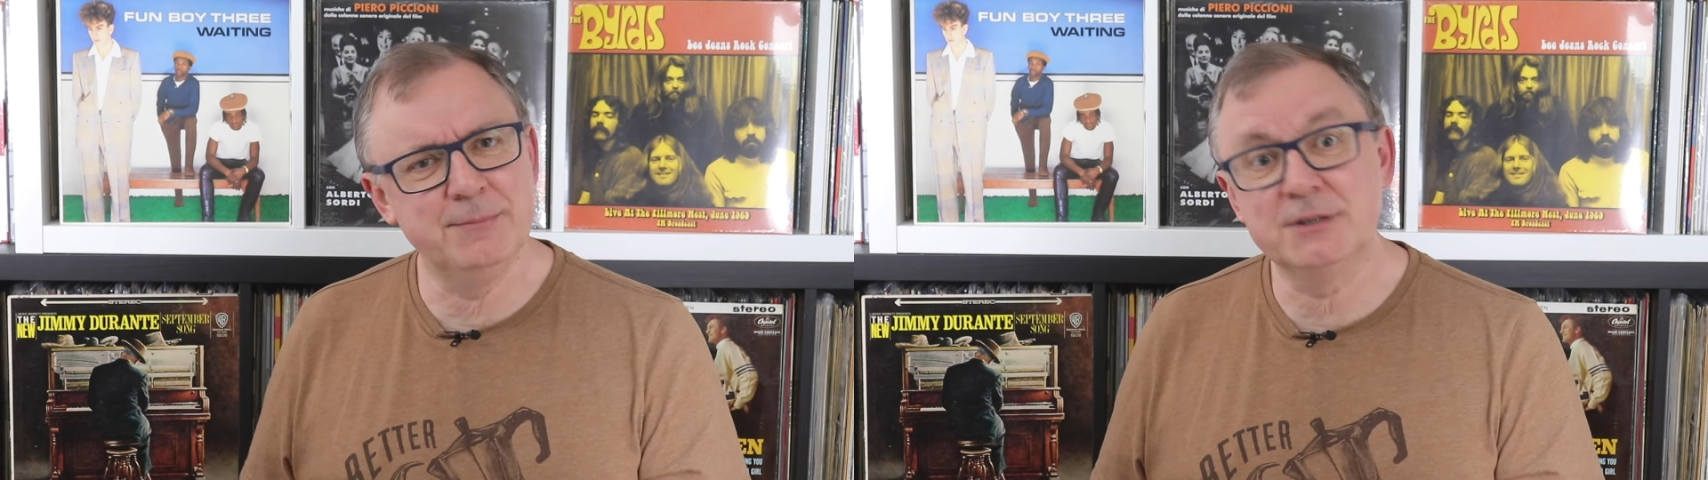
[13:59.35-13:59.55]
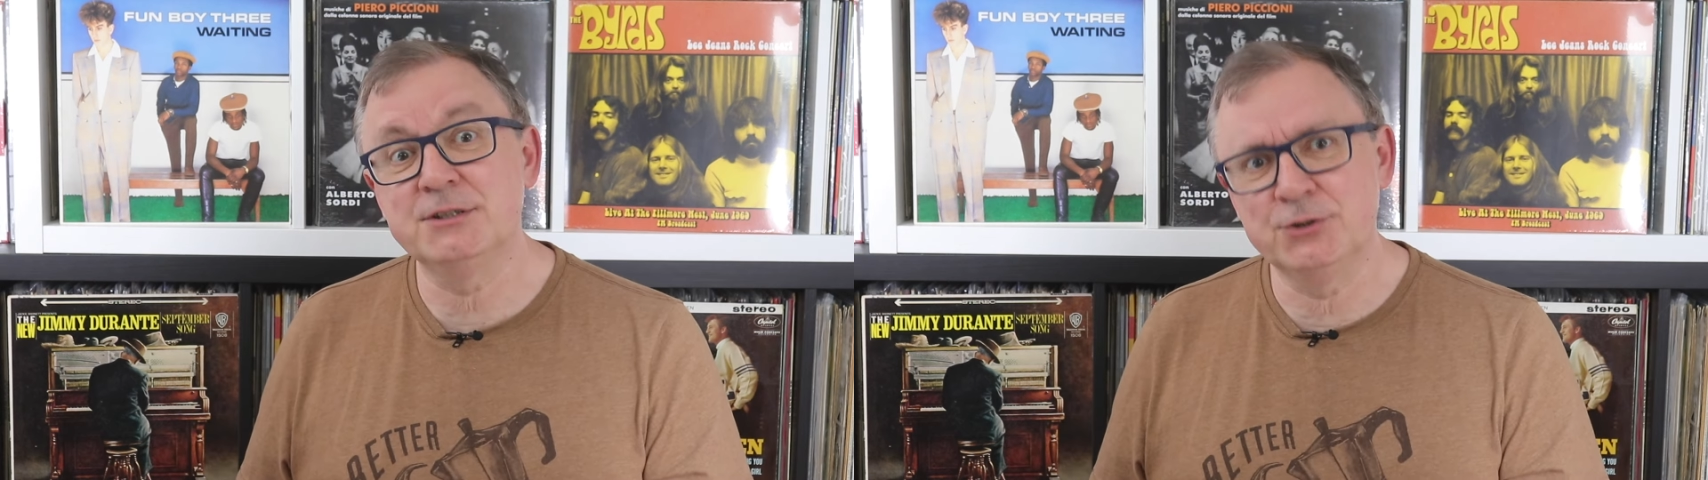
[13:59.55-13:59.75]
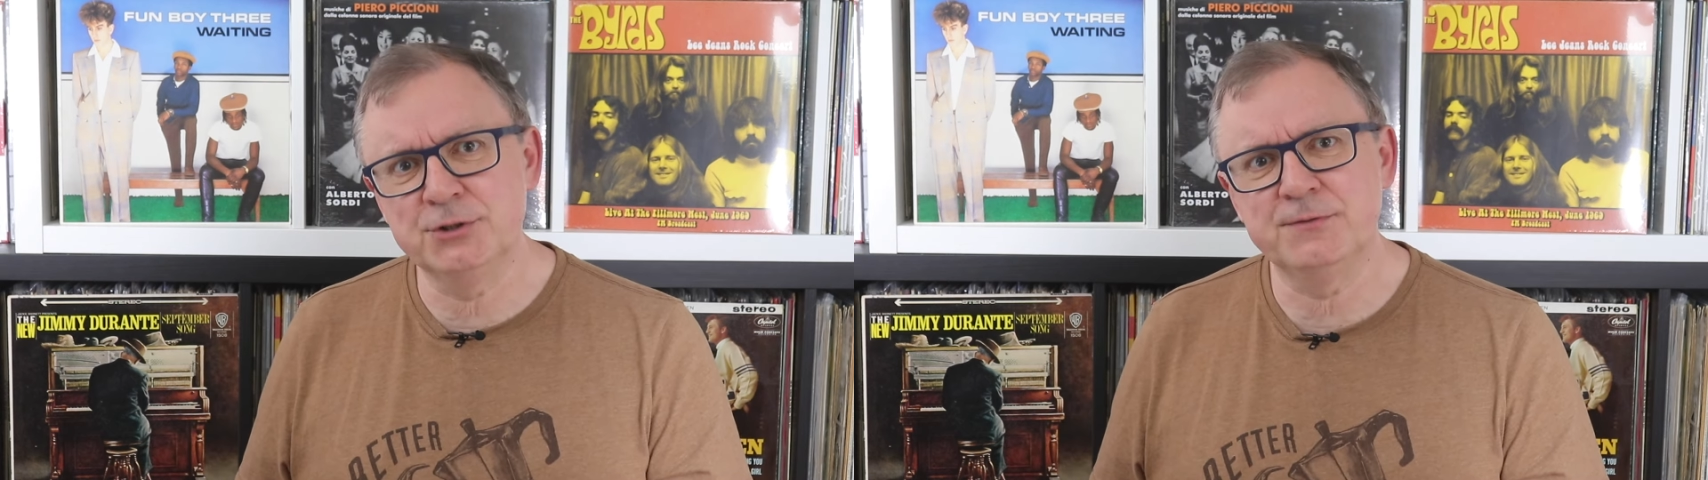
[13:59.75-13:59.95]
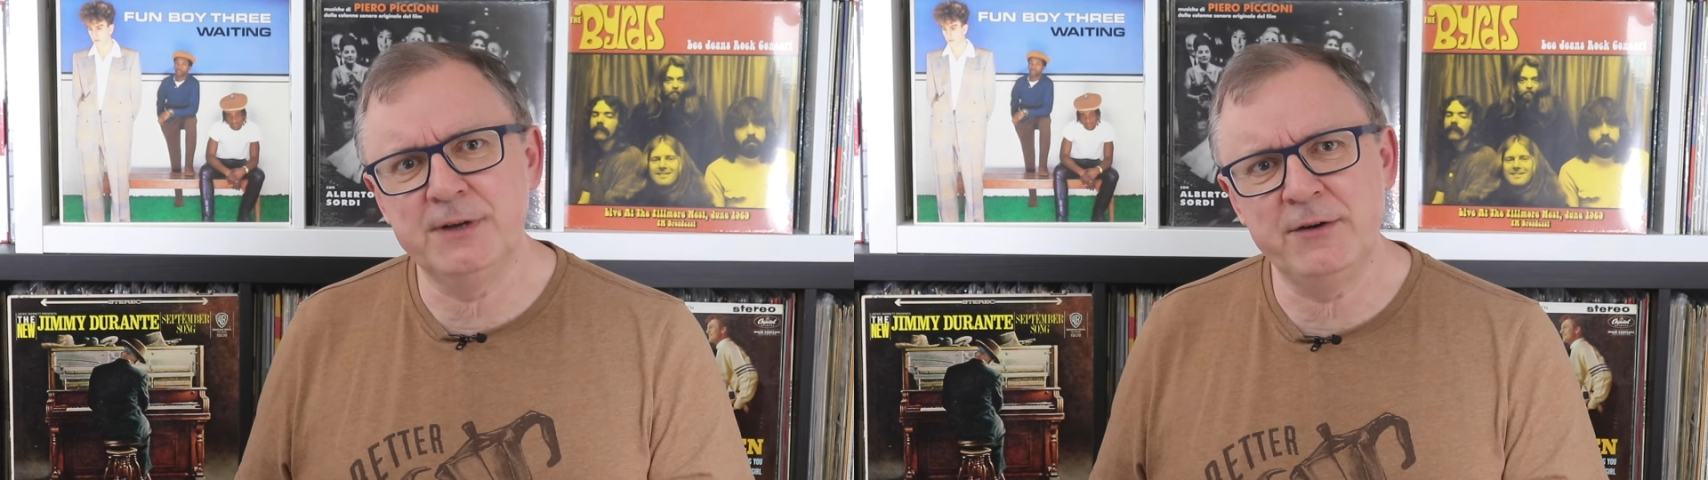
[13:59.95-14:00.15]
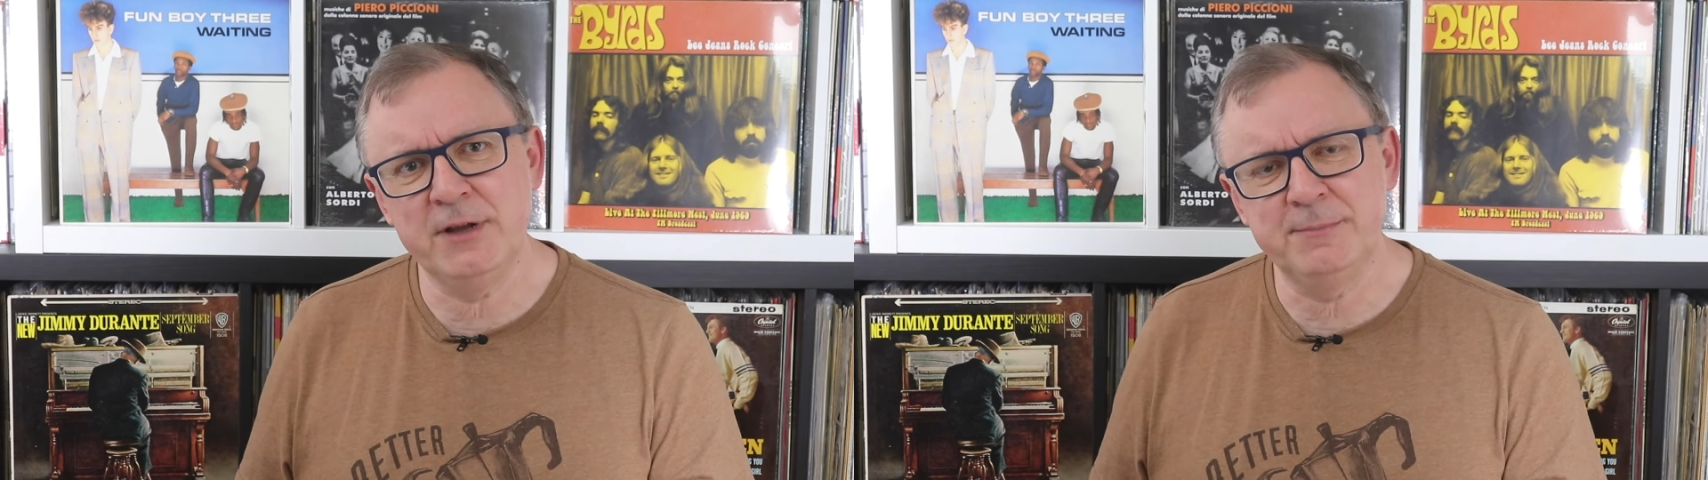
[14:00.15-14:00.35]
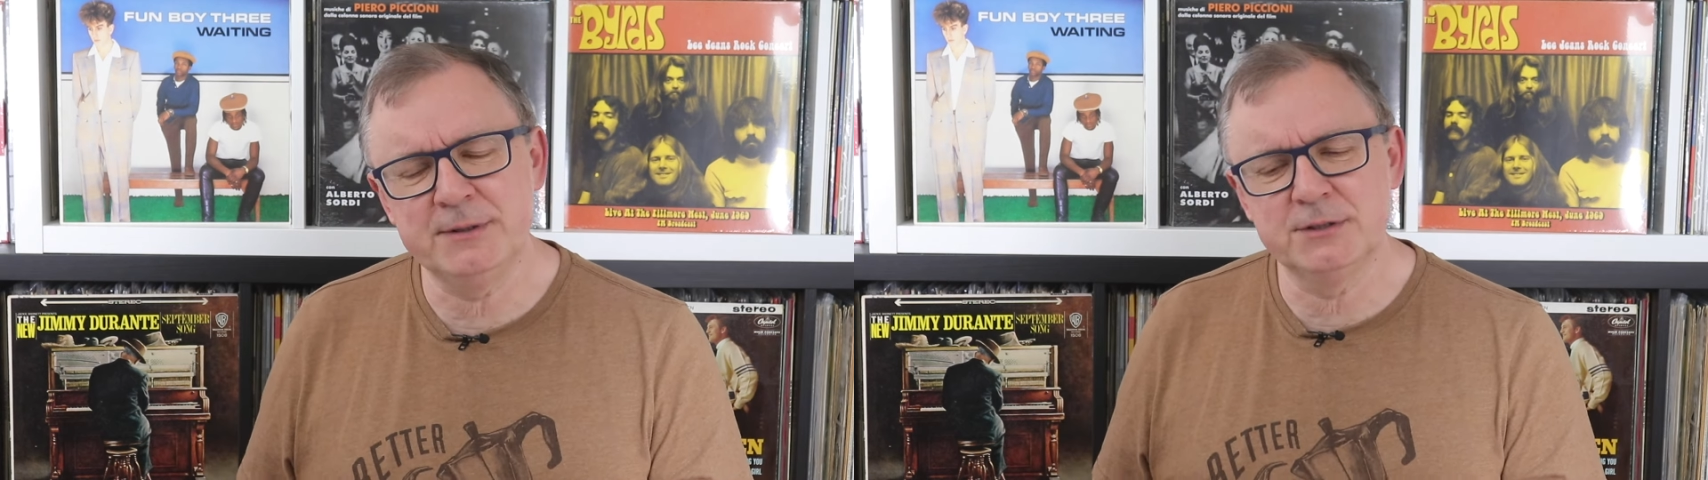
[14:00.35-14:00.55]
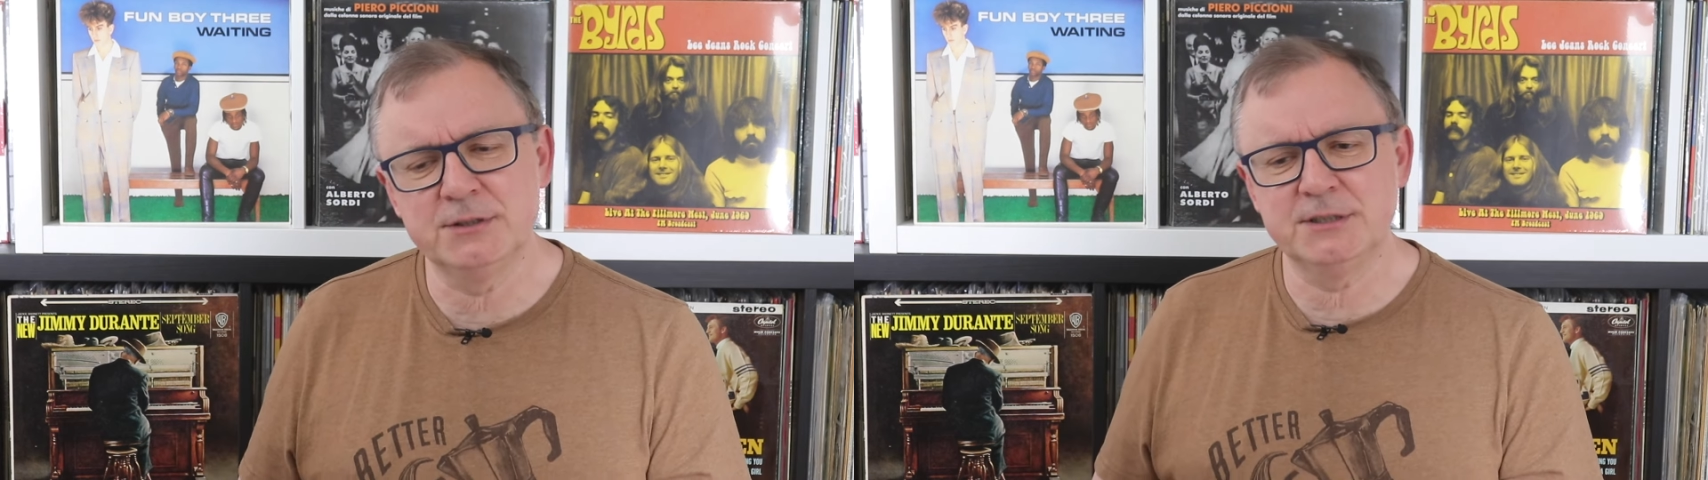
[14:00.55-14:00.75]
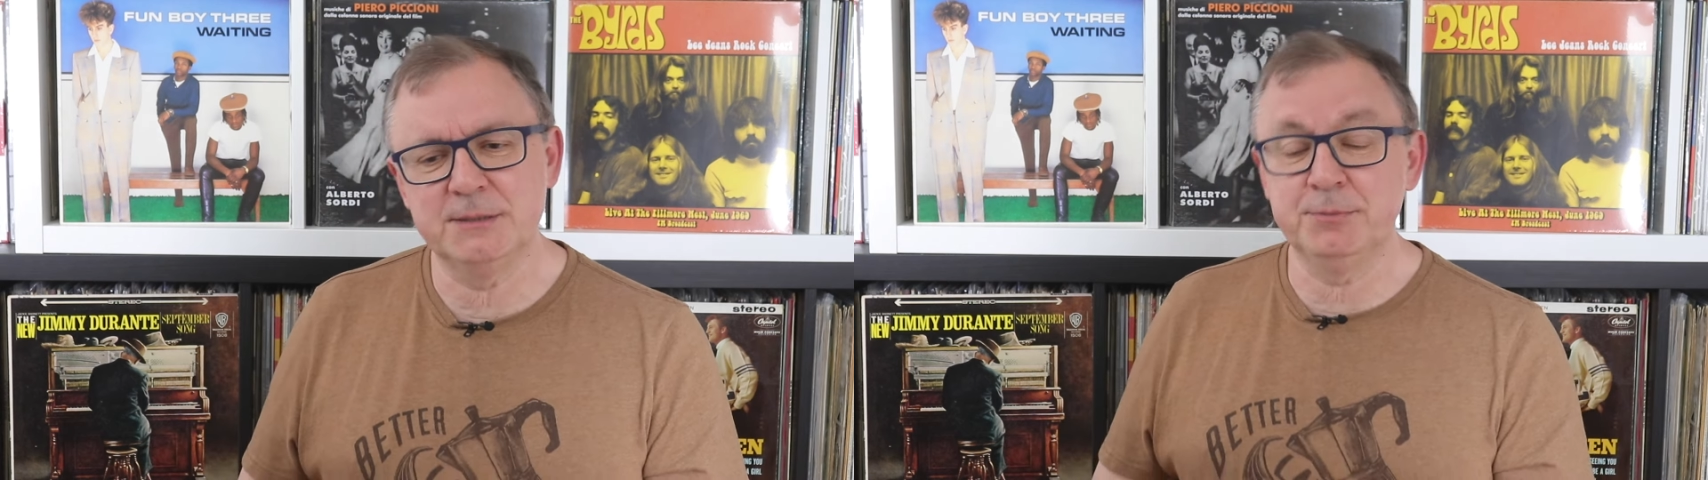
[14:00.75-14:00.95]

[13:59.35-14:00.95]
because it does vary a bit, doesn't it?